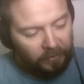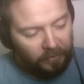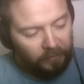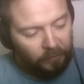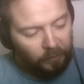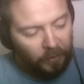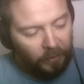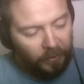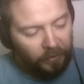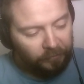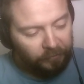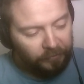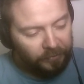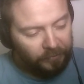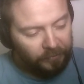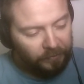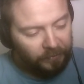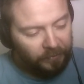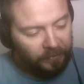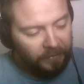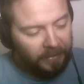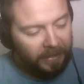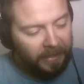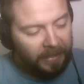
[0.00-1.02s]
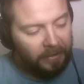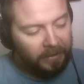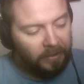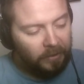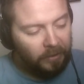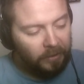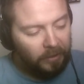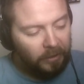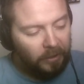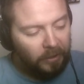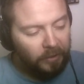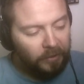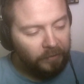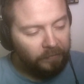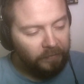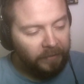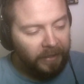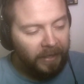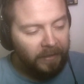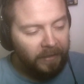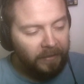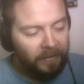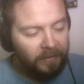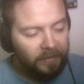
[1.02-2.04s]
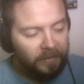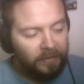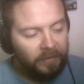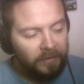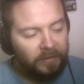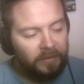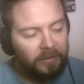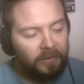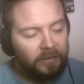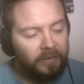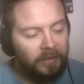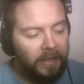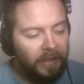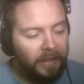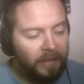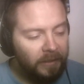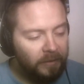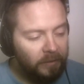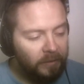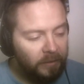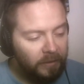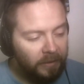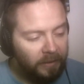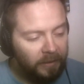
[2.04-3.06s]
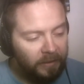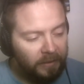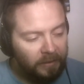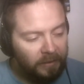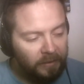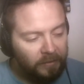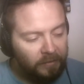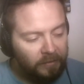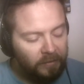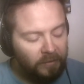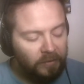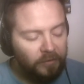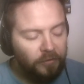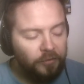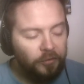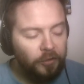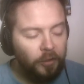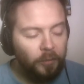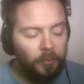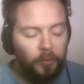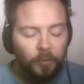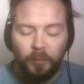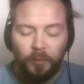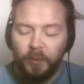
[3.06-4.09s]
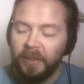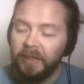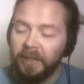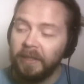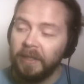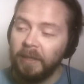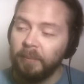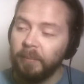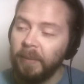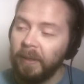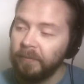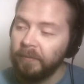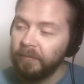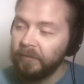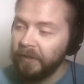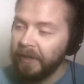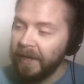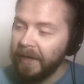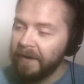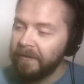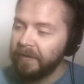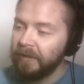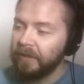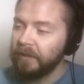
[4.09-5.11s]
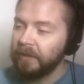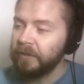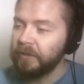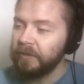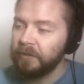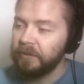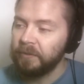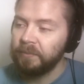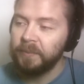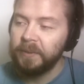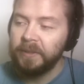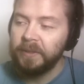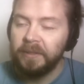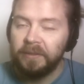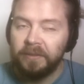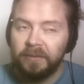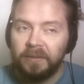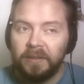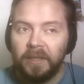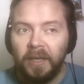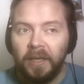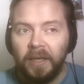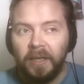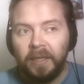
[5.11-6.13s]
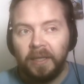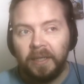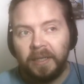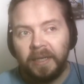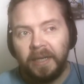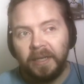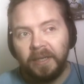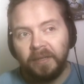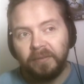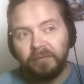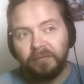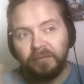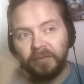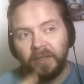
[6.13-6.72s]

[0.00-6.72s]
one of you had a lot of characters, and it stopped being about the characters, because it kind of,